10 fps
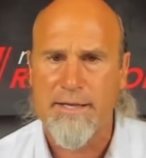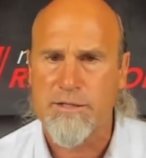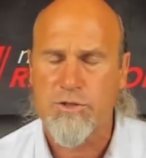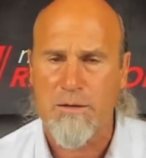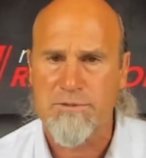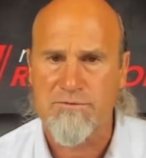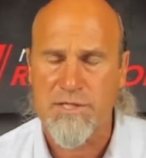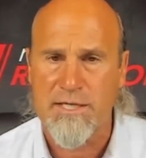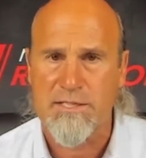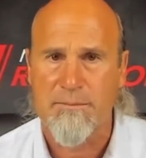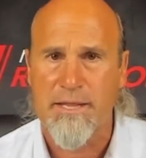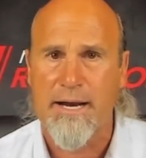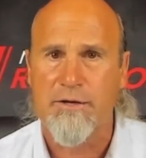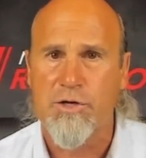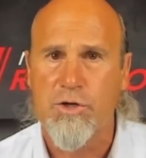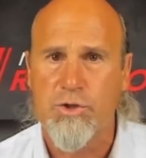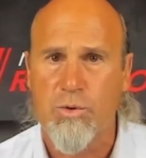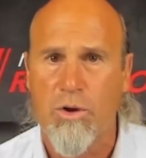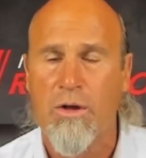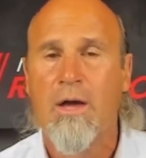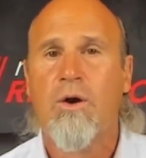in terms of seeing some of that unusual.